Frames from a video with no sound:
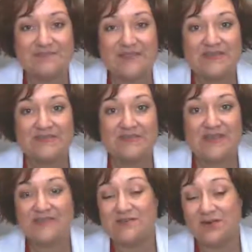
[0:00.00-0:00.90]
So
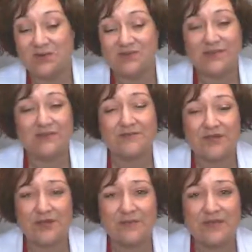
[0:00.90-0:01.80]
that's a whole nother
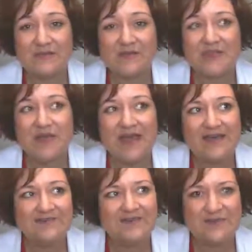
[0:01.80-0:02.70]
topic, but you
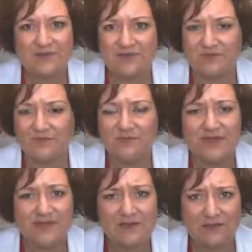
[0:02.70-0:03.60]
have to know them
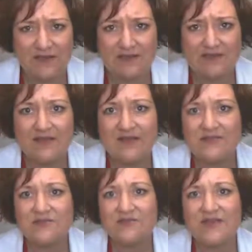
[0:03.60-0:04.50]
really well
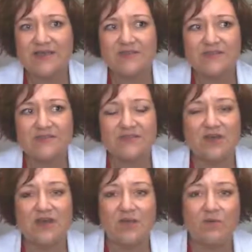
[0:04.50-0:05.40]
so that you can
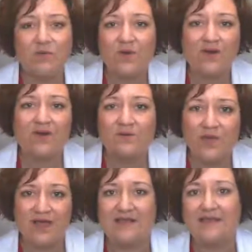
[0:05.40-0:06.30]
talk
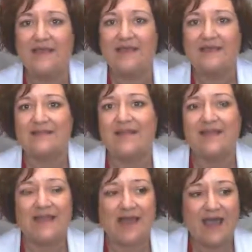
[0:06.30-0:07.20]
one-on-one, like
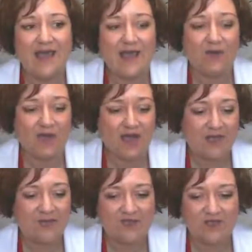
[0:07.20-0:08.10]
how I
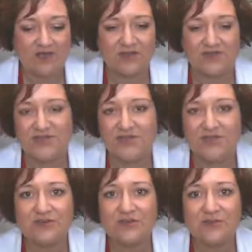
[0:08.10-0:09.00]
would talk to
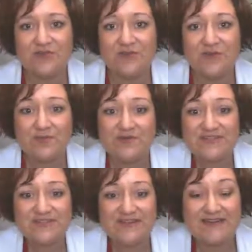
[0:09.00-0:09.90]
you if we were
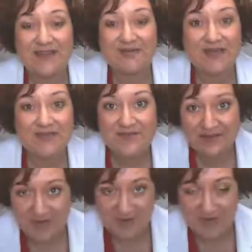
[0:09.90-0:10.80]
just sitting down having a
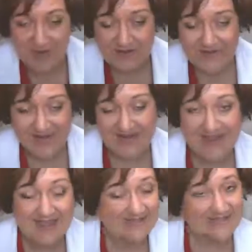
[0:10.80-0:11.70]
cup of coffee and I
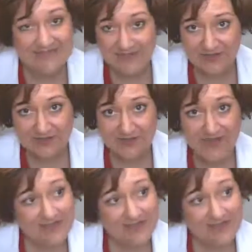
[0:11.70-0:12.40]
had to tell you